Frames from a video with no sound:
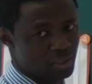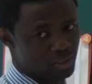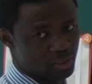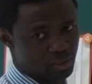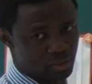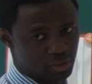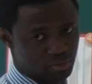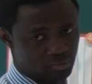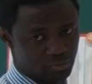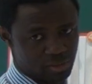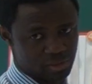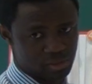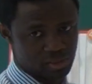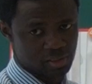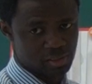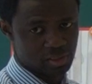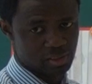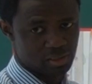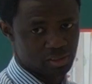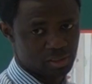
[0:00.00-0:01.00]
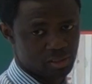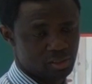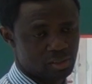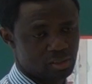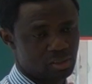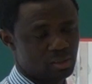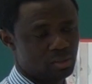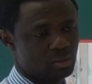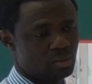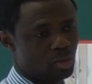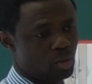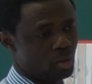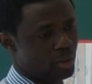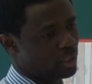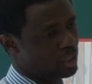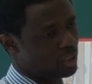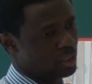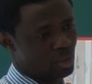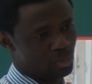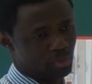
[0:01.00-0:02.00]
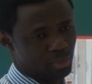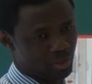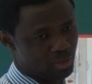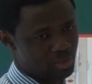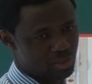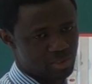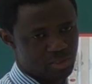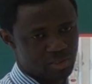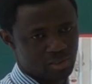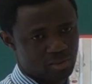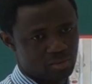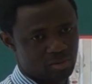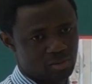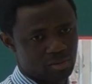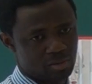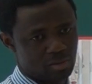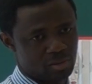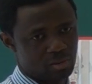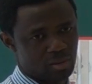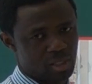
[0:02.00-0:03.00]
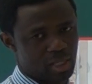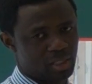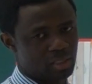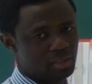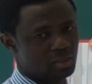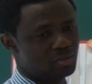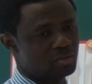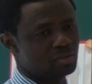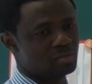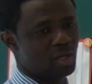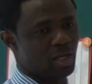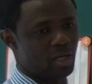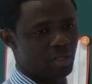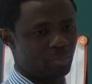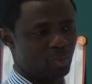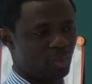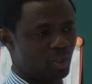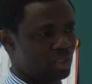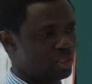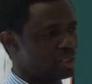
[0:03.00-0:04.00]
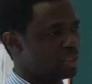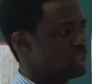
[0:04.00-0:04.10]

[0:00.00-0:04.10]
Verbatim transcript: in the university or economics. Anytime you are